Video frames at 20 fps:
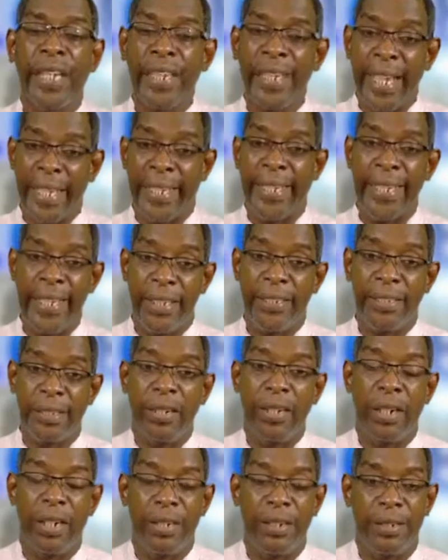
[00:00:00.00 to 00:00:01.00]
that he is
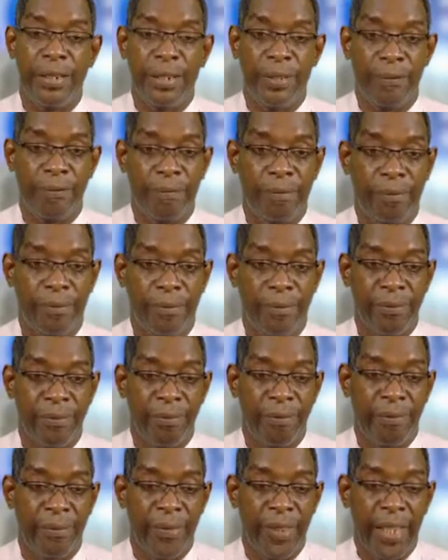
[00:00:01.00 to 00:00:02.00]
God,
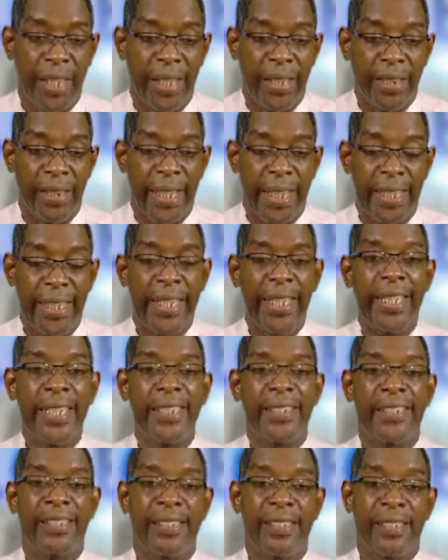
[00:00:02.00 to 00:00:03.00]
that he
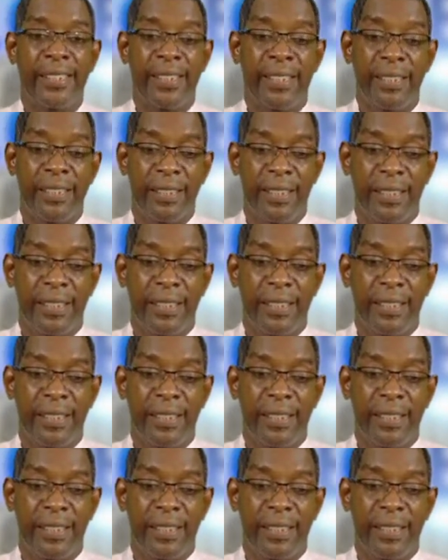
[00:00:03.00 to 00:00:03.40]
is